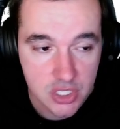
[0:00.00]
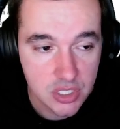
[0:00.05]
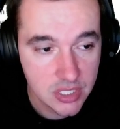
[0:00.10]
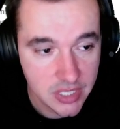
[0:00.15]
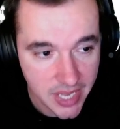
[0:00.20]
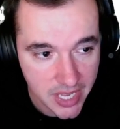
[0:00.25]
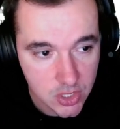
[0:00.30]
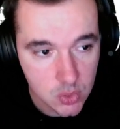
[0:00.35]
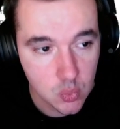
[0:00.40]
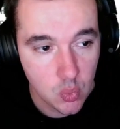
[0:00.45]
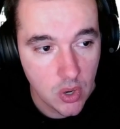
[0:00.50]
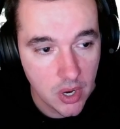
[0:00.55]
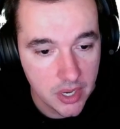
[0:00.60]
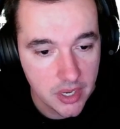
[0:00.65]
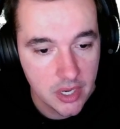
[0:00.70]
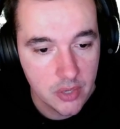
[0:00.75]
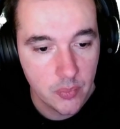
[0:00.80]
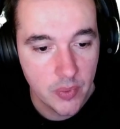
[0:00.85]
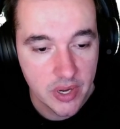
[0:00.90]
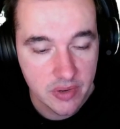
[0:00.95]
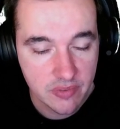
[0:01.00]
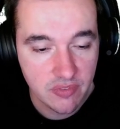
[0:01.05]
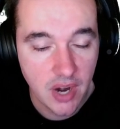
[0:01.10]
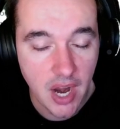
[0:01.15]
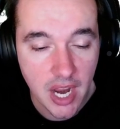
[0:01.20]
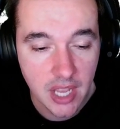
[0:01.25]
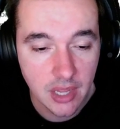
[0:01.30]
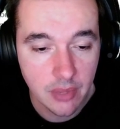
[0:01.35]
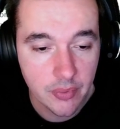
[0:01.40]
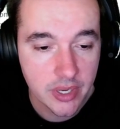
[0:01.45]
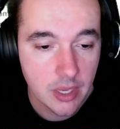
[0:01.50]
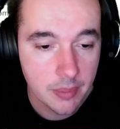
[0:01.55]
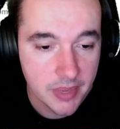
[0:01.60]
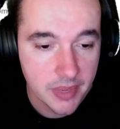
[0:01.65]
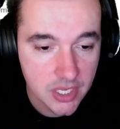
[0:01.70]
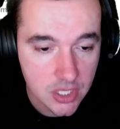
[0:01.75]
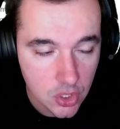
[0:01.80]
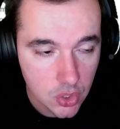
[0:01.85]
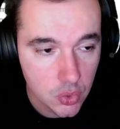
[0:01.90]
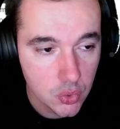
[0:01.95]
That's why I highly recommend
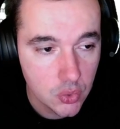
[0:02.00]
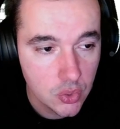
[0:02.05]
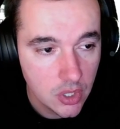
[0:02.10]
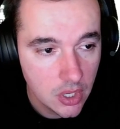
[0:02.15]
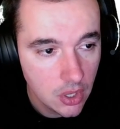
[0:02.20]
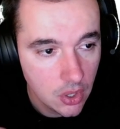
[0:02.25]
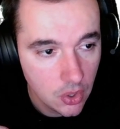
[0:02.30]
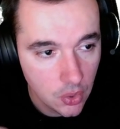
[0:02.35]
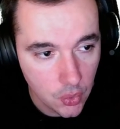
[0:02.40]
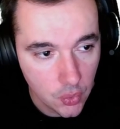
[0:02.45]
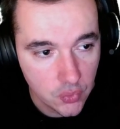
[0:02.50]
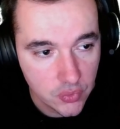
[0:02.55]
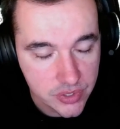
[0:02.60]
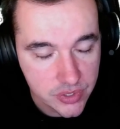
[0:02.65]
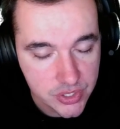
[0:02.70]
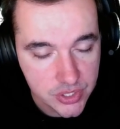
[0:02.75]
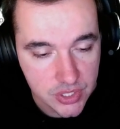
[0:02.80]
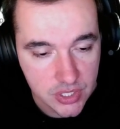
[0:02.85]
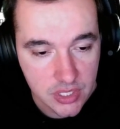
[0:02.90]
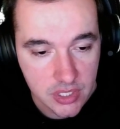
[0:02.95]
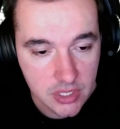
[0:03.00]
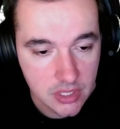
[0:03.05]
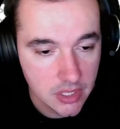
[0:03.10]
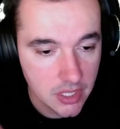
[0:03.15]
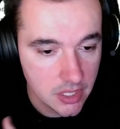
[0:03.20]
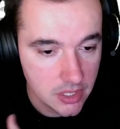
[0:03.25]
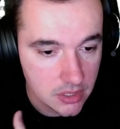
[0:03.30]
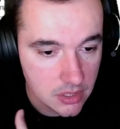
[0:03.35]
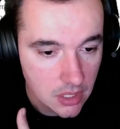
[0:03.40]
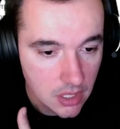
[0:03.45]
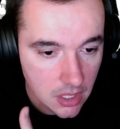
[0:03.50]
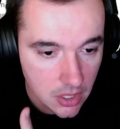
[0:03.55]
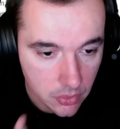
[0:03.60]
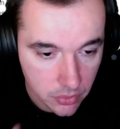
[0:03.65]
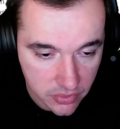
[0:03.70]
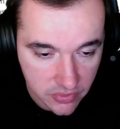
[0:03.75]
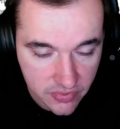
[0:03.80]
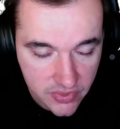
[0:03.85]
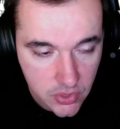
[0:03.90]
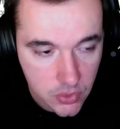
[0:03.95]
you oversee and
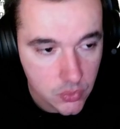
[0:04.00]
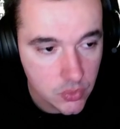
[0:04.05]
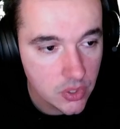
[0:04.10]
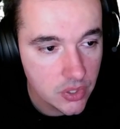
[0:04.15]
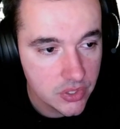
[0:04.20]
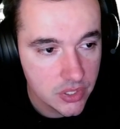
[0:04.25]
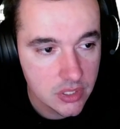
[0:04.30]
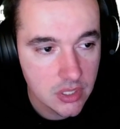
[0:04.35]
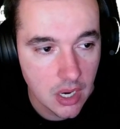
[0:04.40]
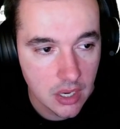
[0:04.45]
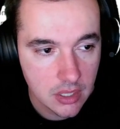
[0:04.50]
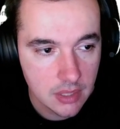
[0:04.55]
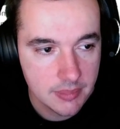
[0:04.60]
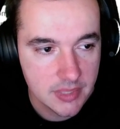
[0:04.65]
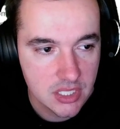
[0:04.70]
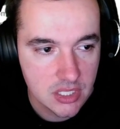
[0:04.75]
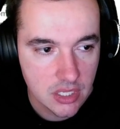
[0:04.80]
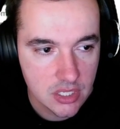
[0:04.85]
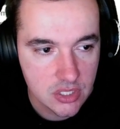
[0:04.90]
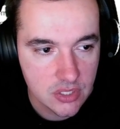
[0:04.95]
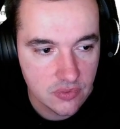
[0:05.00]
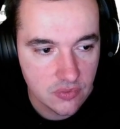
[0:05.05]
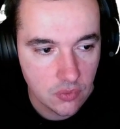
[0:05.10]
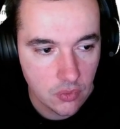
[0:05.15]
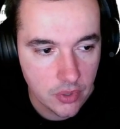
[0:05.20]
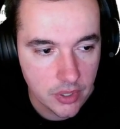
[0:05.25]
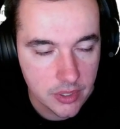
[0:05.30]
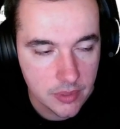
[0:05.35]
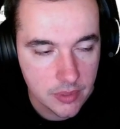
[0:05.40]
review the documentation for it.